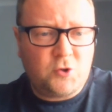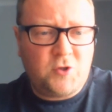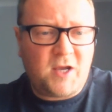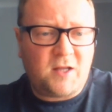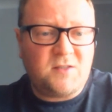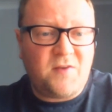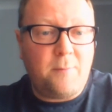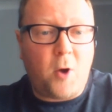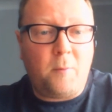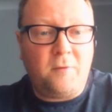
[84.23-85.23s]
taking Sven
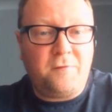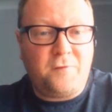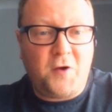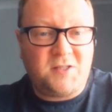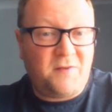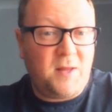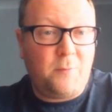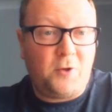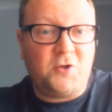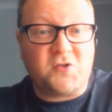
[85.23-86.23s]
Botman first, if
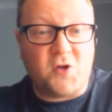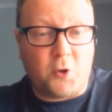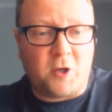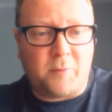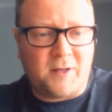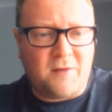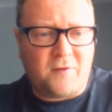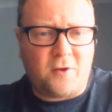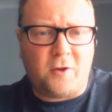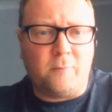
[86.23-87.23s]
anybody doesn't know, he's been
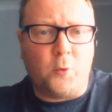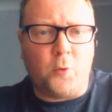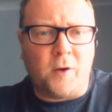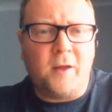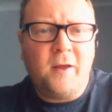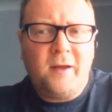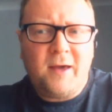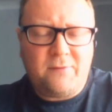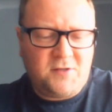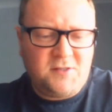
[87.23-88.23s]
living on the moon
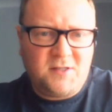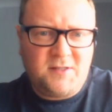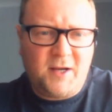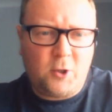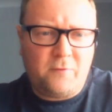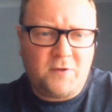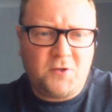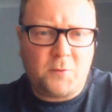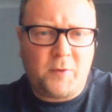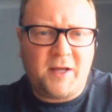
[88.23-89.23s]
ever since the takeover
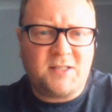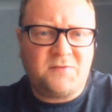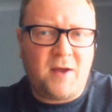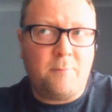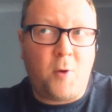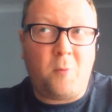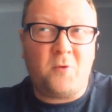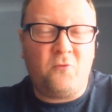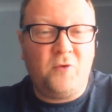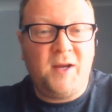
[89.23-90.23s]
took place. Sven
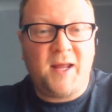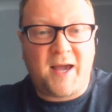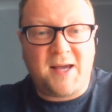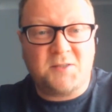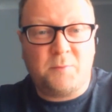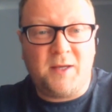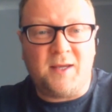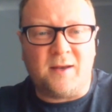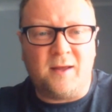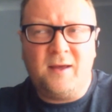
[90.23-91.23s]
Botman really has
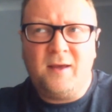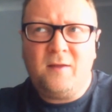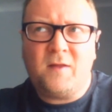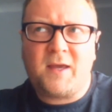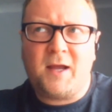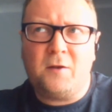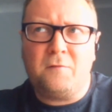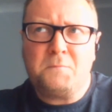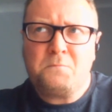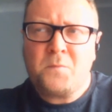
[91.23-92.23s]
been
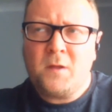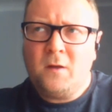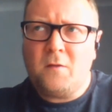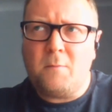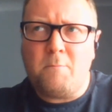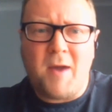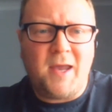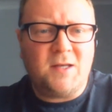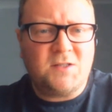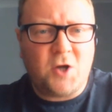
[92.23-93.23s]
the
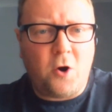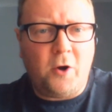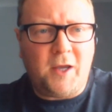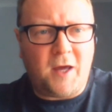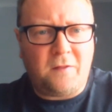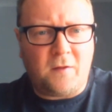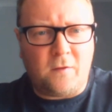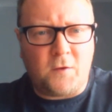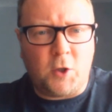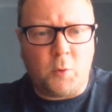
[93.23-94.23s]
main target, I think, that
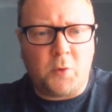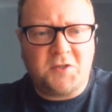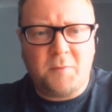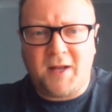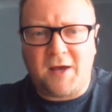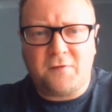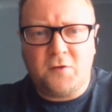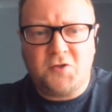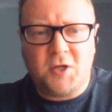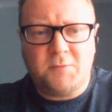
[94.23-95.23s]
the new owners have been after
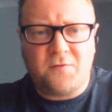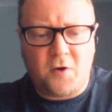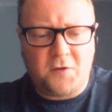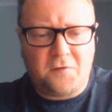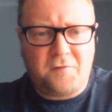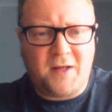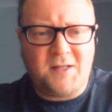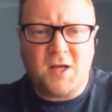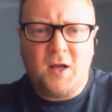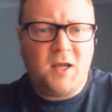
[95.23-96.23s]
in terms of our
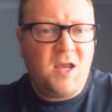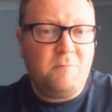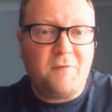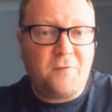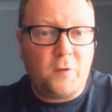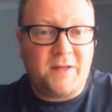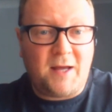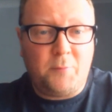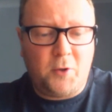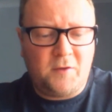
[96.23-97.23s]
defence, even before
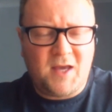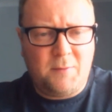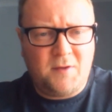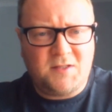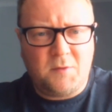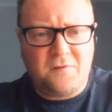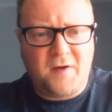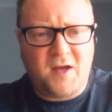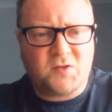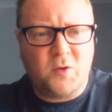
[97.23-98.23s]
Dan Burn came in, to be
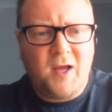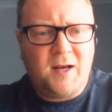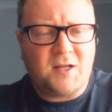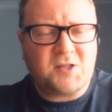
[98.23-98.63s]
fair. So let's